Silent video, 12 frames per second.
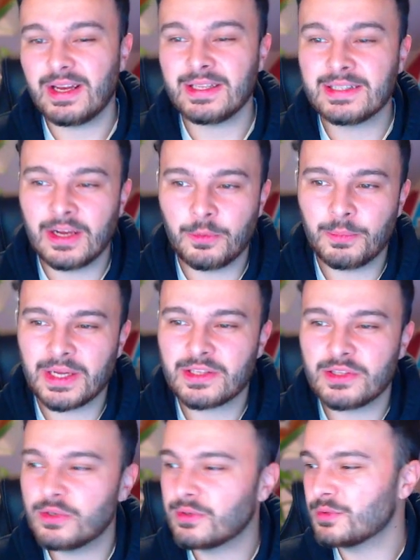I doubt
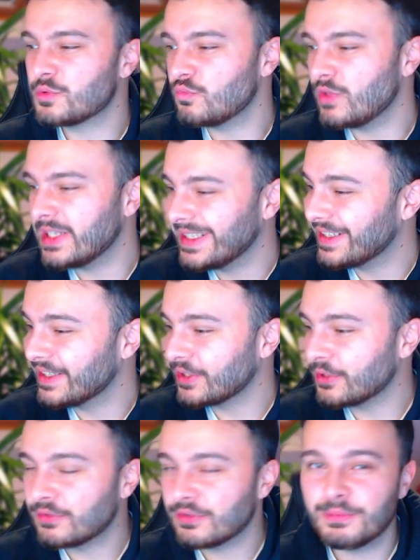Bakayoko's really going to
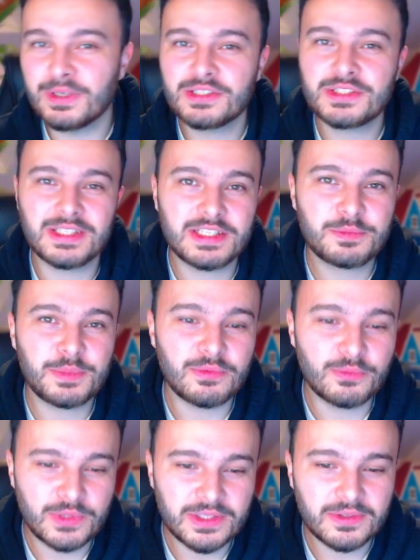go for much, let's be
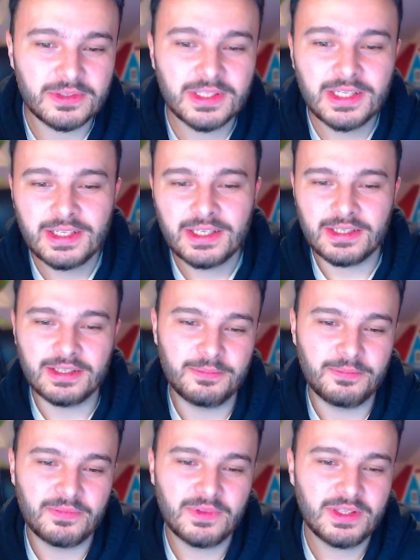real.
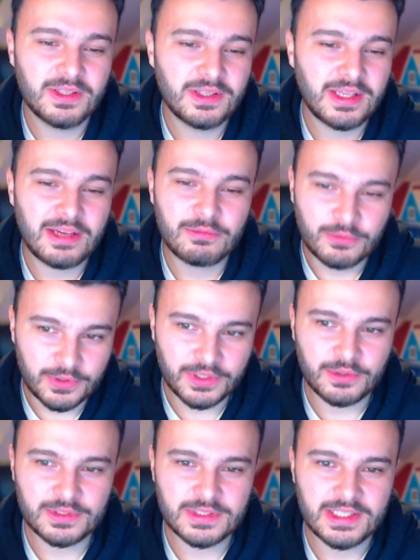Um, everyone
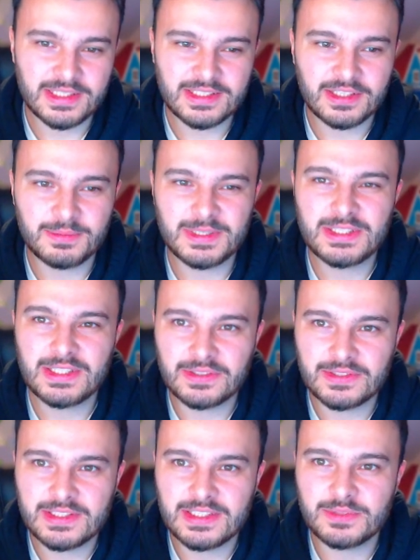knows that his time at
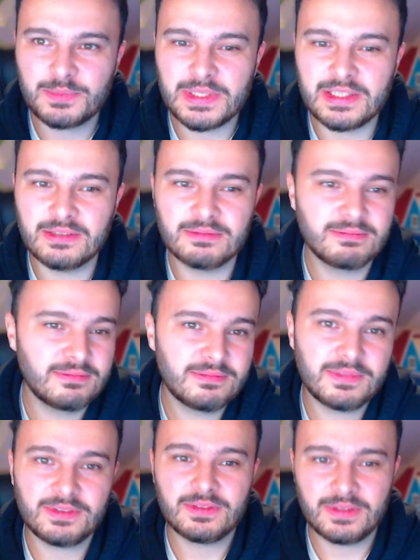Chelsea has been
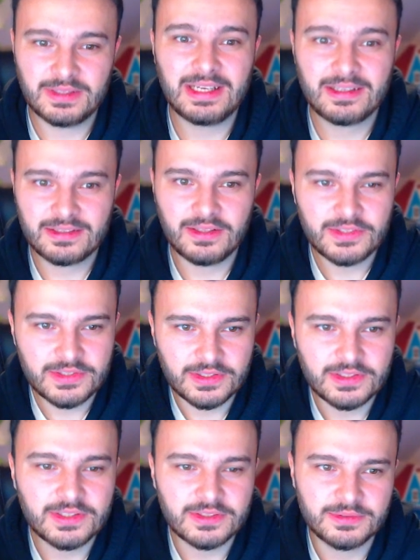
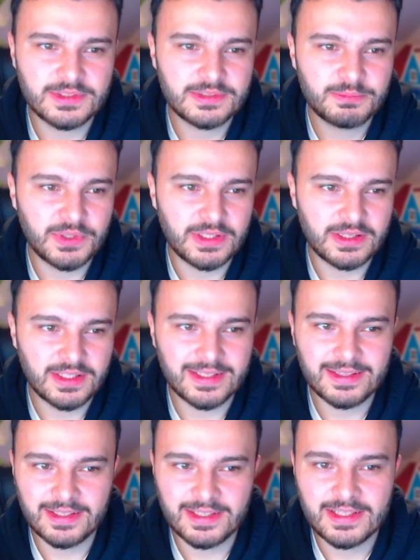lackluster, to put it
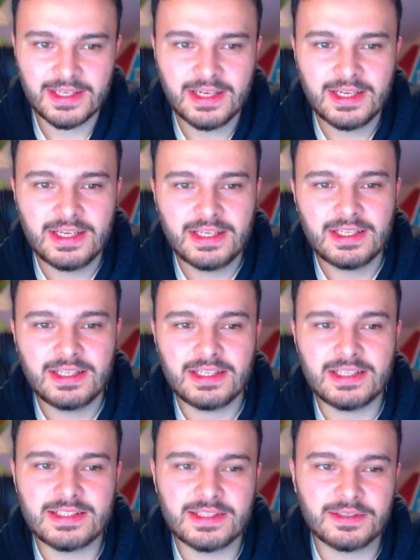lightly.
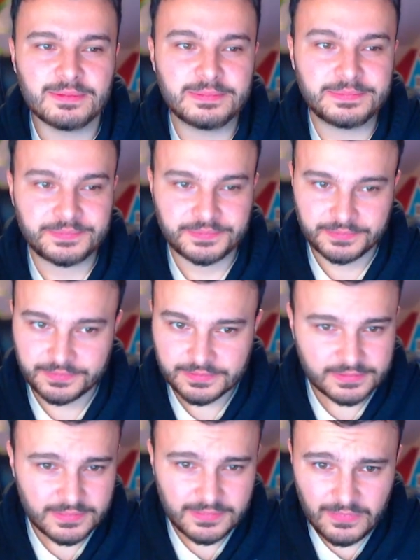He's um,
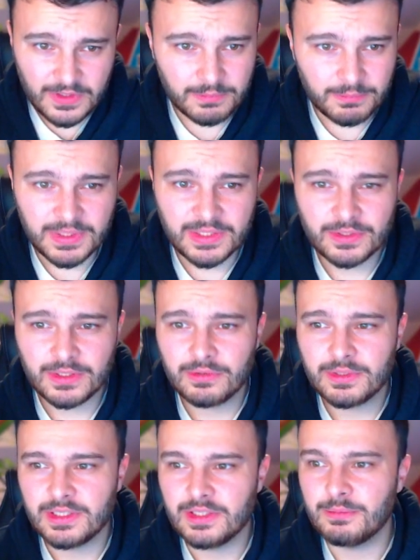been on
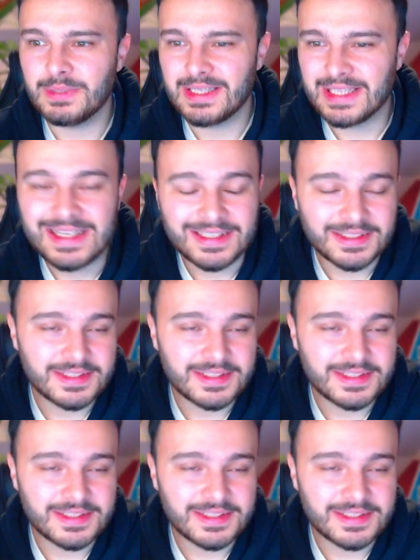loan at you know Milan